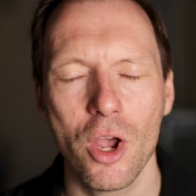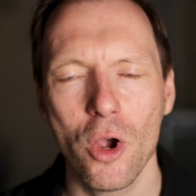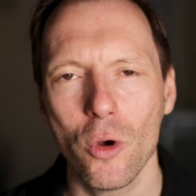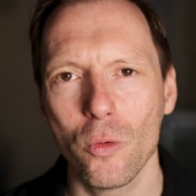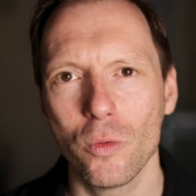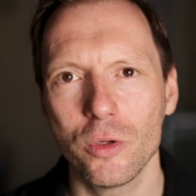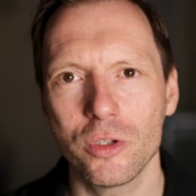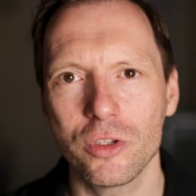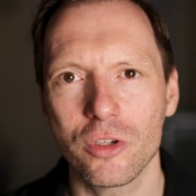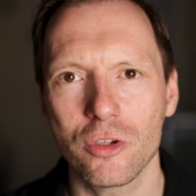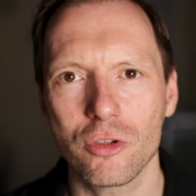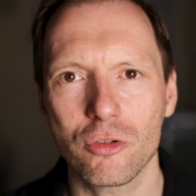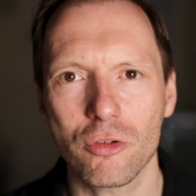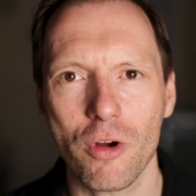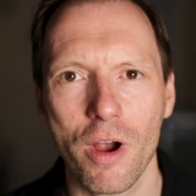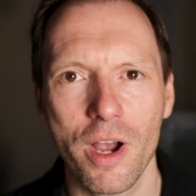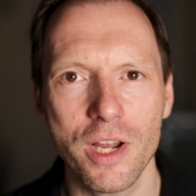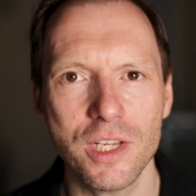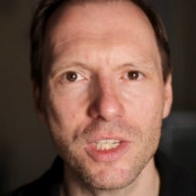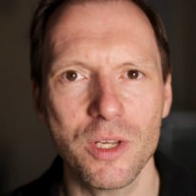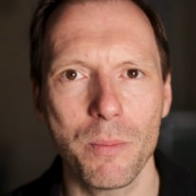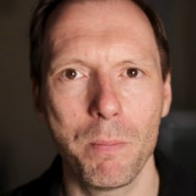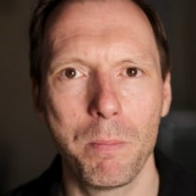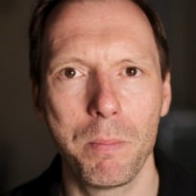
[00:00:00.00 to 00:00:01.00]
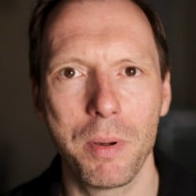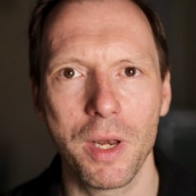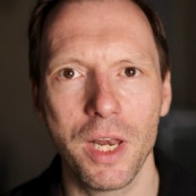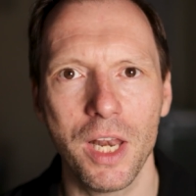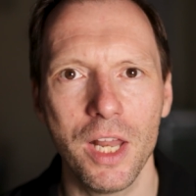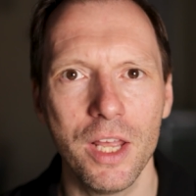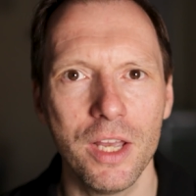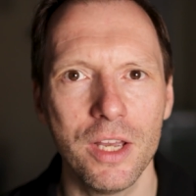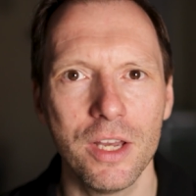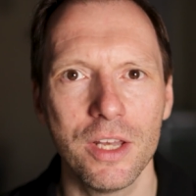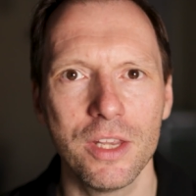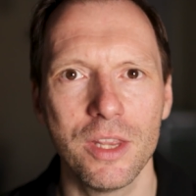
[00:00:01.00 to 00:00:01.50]
was to try to
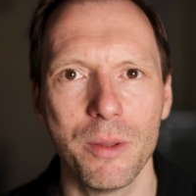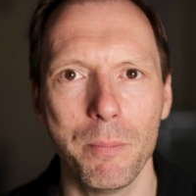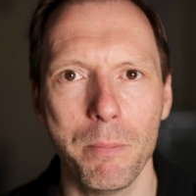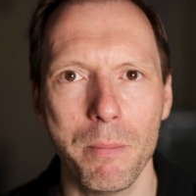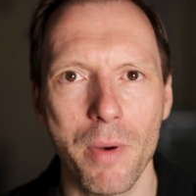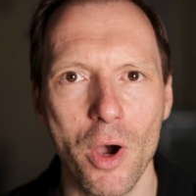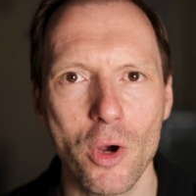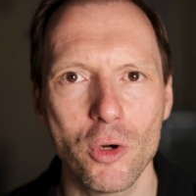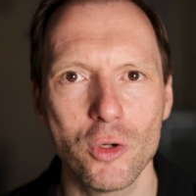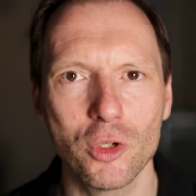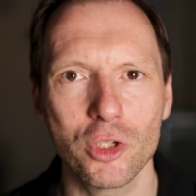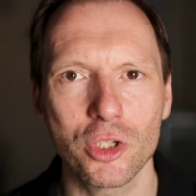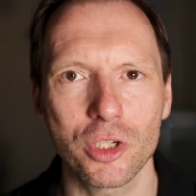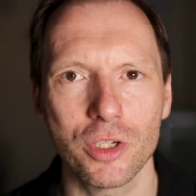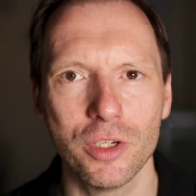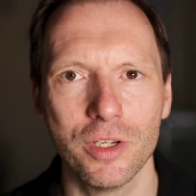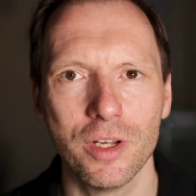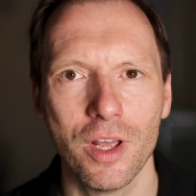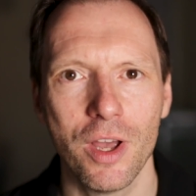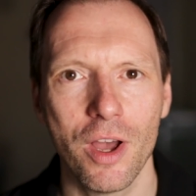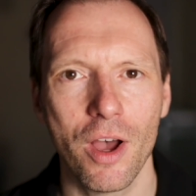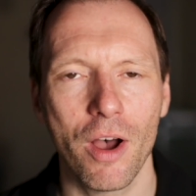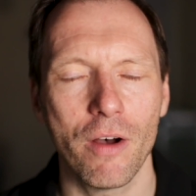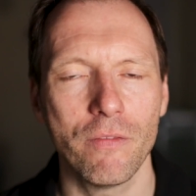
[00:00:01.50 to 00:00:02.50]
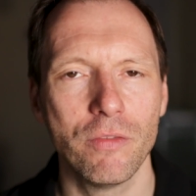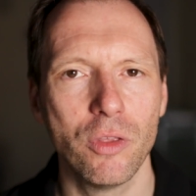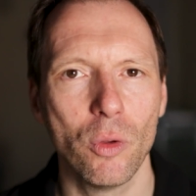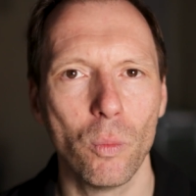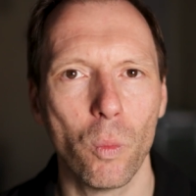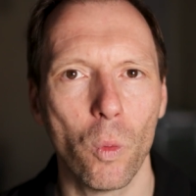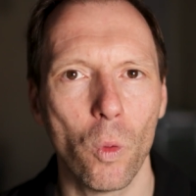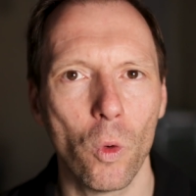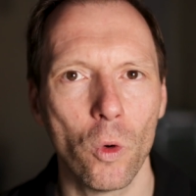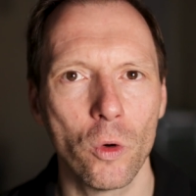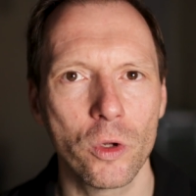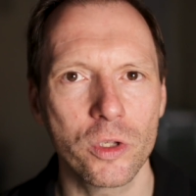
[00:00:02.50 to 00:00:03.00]
blur the motion of the
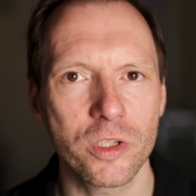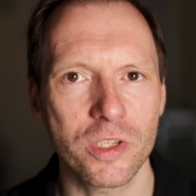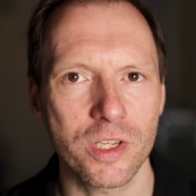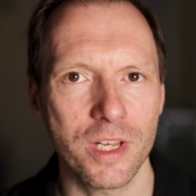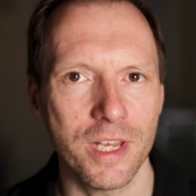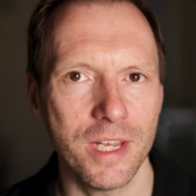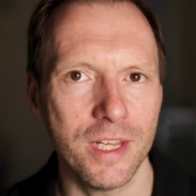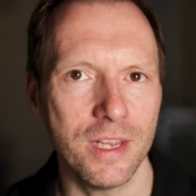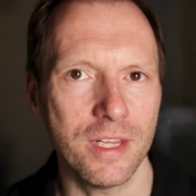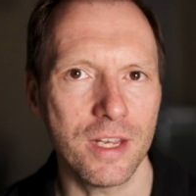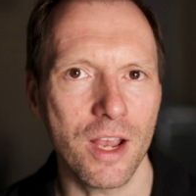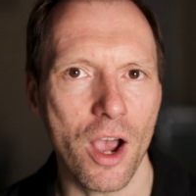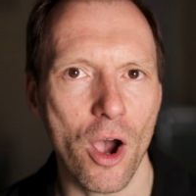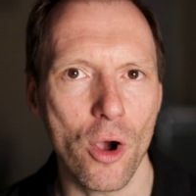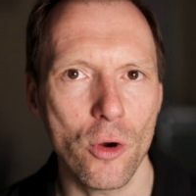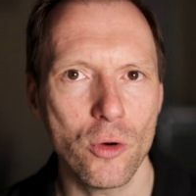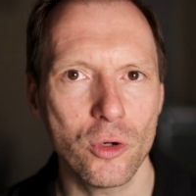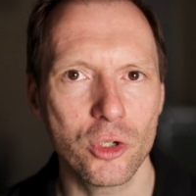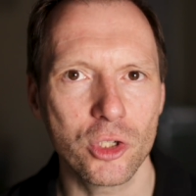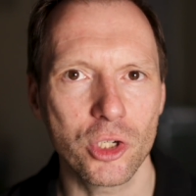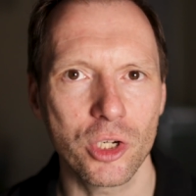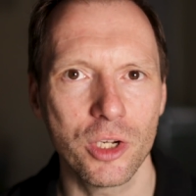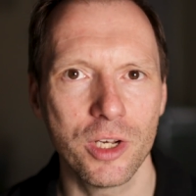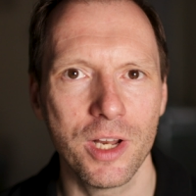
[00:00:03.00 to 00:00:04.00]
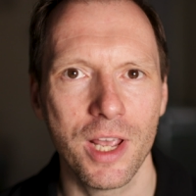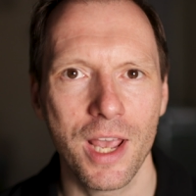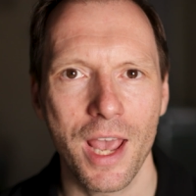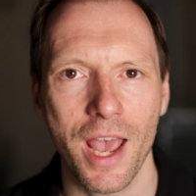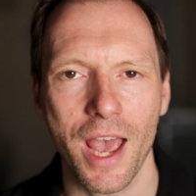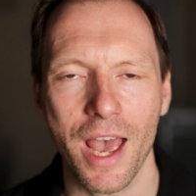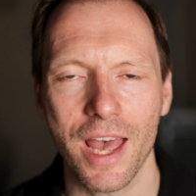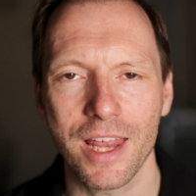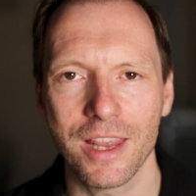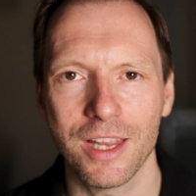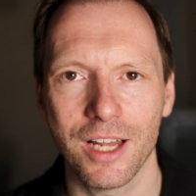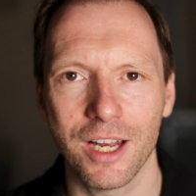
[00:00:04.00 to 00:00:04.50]
water in the ocean
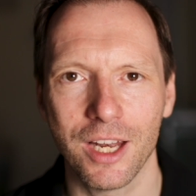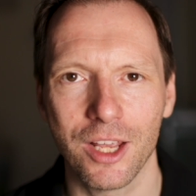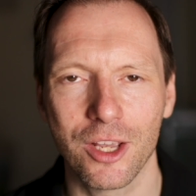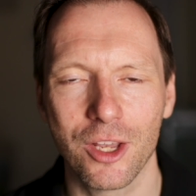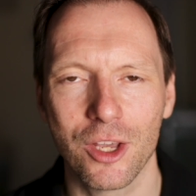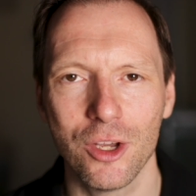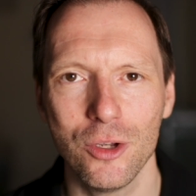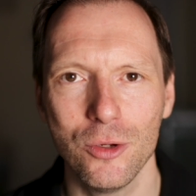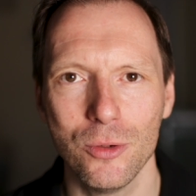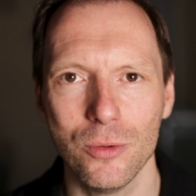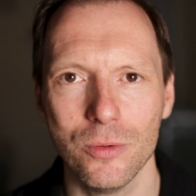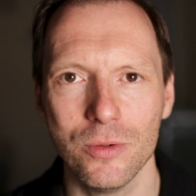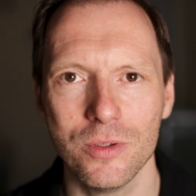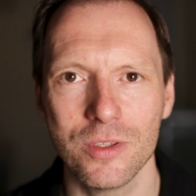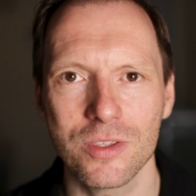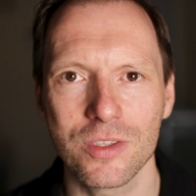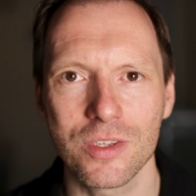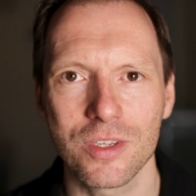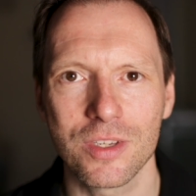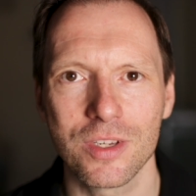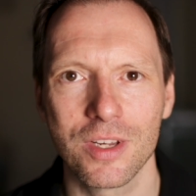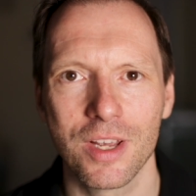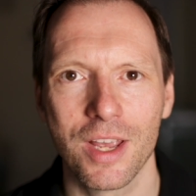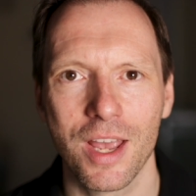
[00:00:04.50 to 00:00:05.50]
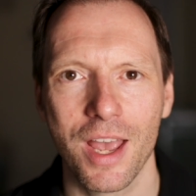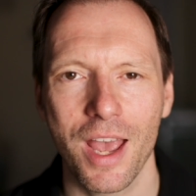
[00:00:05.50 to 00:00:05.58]
and the lagoons.